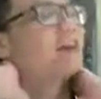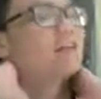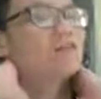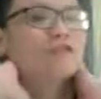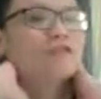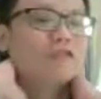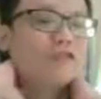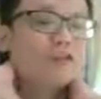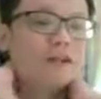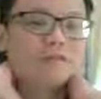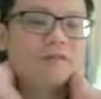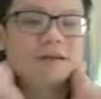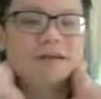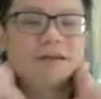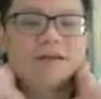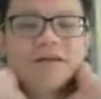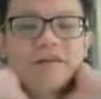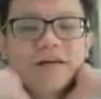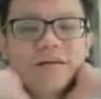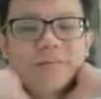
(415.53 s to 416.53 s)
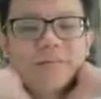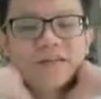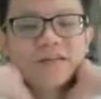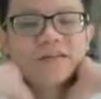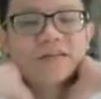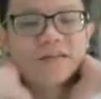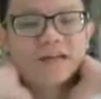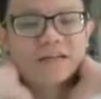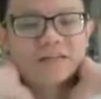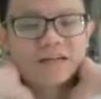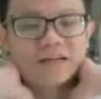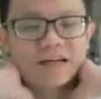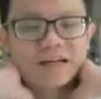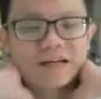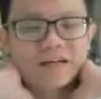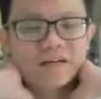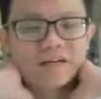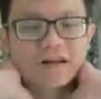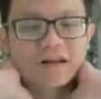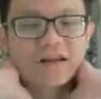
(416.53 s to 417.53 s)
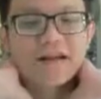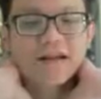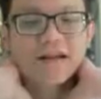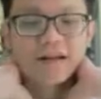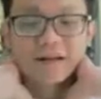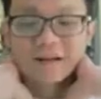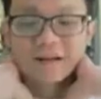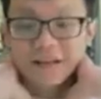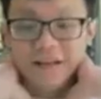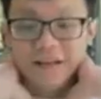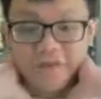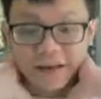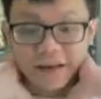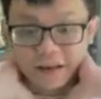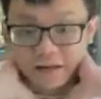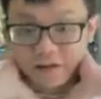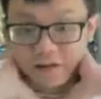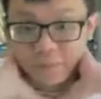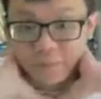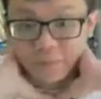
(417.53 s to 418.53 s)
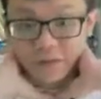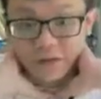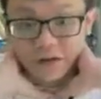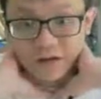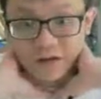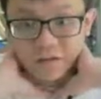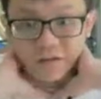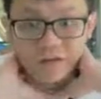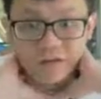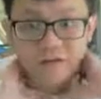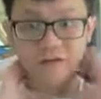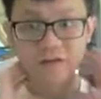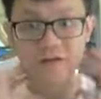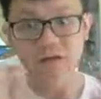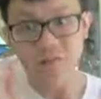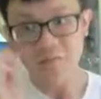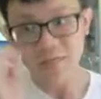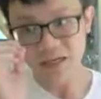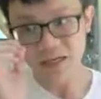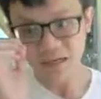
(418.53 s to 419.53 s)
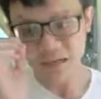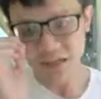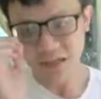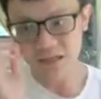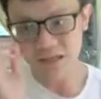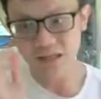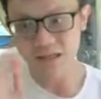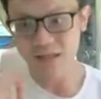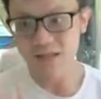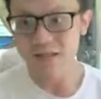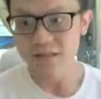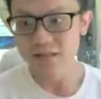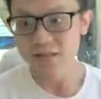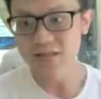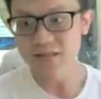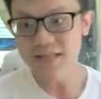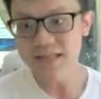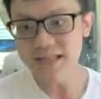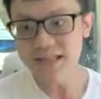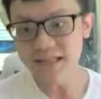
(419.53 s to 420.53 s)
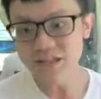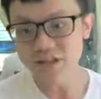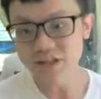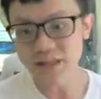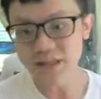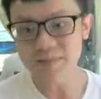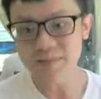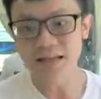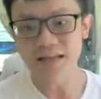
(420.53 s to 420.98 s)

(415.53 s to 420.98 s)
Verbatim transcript: I don't know whether you are pressing the trachea or what. Then you cannot breathe. But the C-shaped